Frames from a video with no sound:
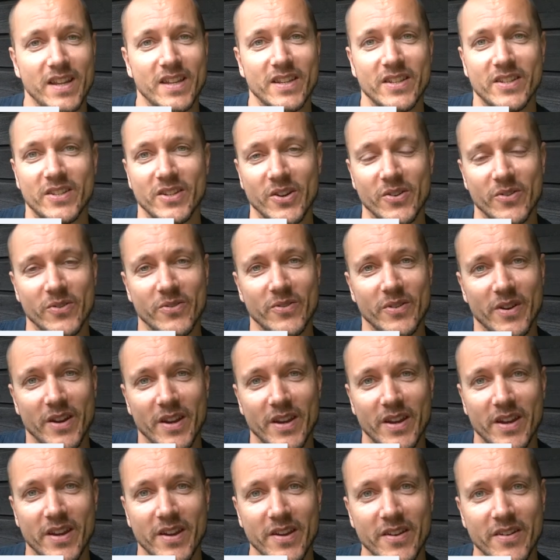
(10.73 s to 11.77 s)
So
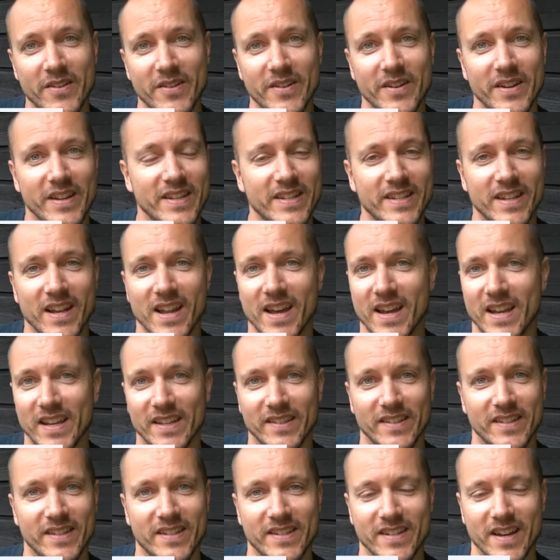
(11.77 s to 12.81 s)
here it's like
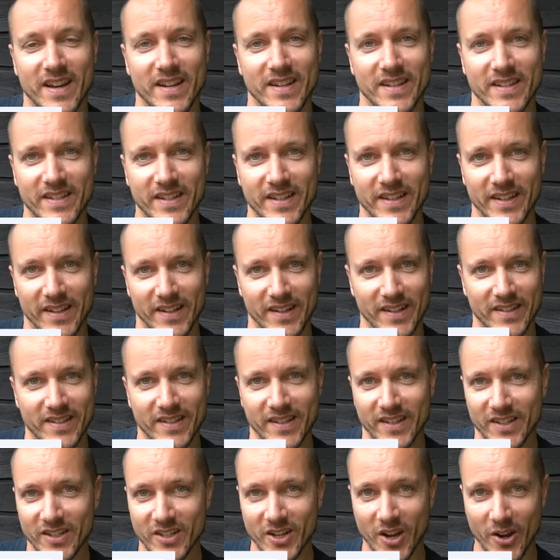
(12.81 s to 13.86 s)
the site is killed
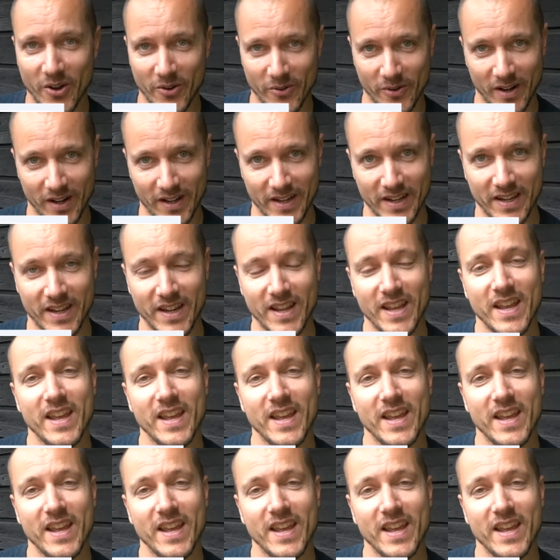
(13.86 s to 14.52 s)
totally.